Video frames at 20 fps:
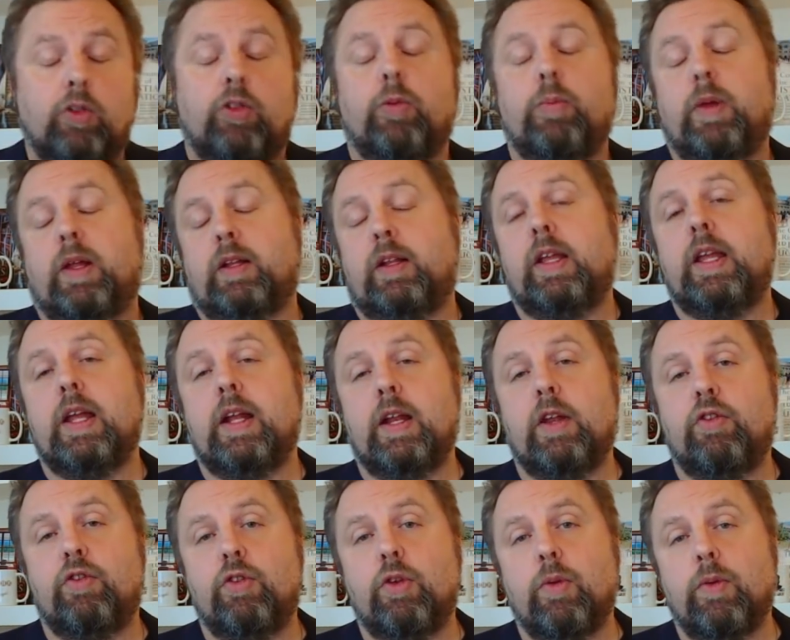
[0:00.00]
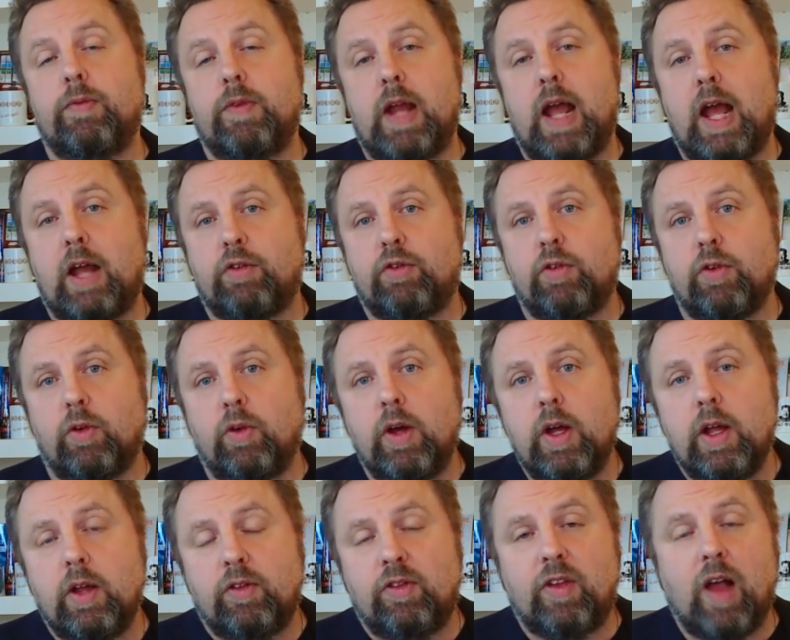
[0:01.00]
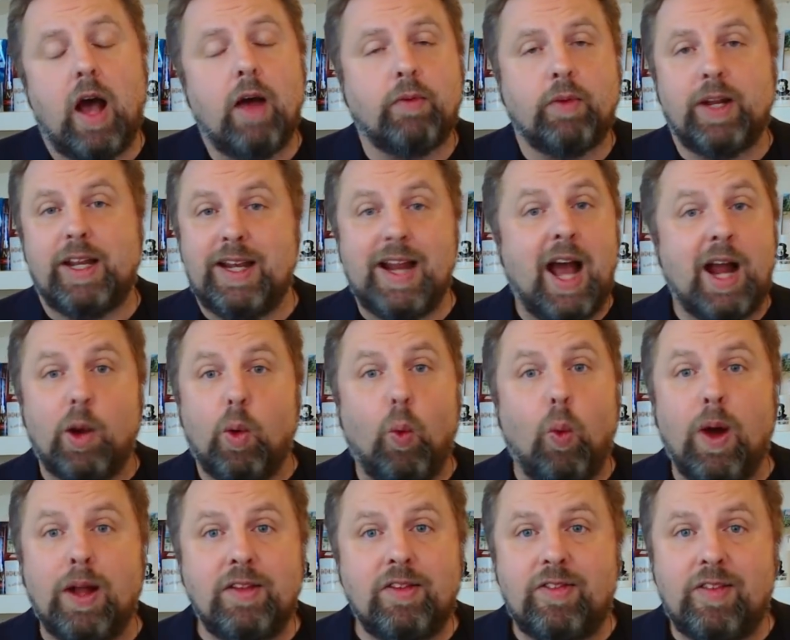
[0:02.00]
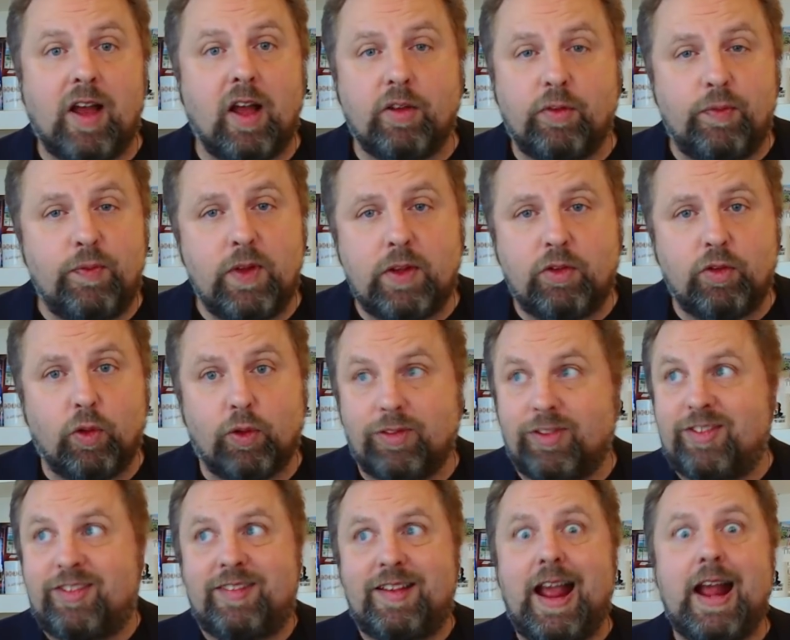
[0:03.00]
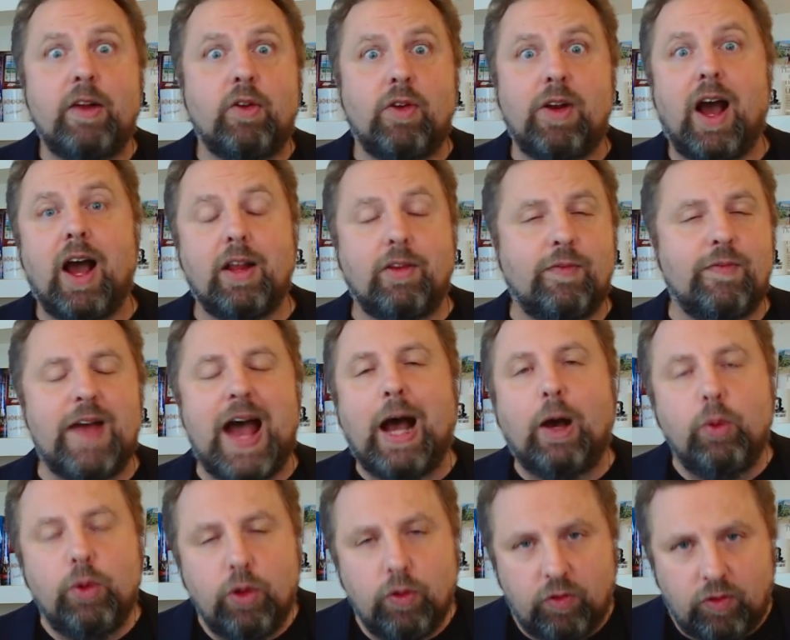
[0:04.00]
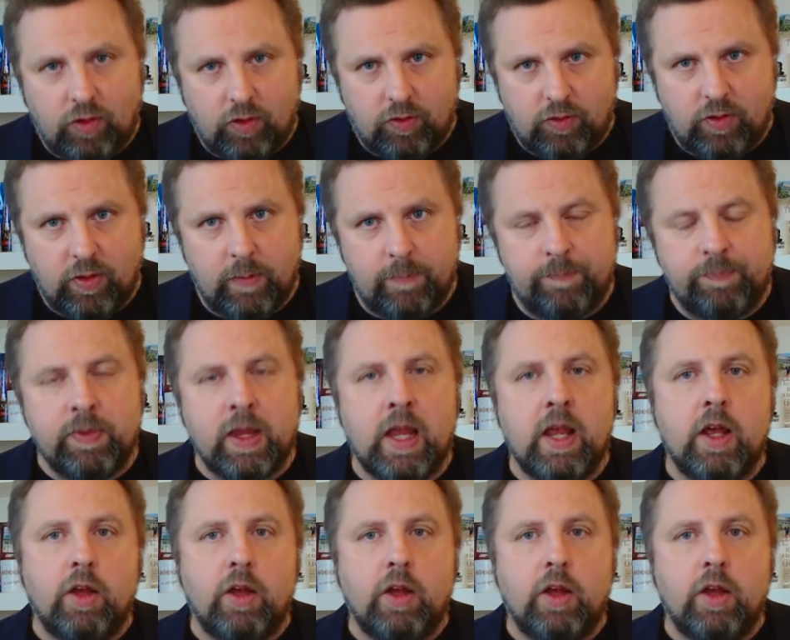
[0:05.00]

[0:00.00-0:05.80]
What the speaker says: ultimately an issue of national sovereignty, not a one-size-fits-all standardized value system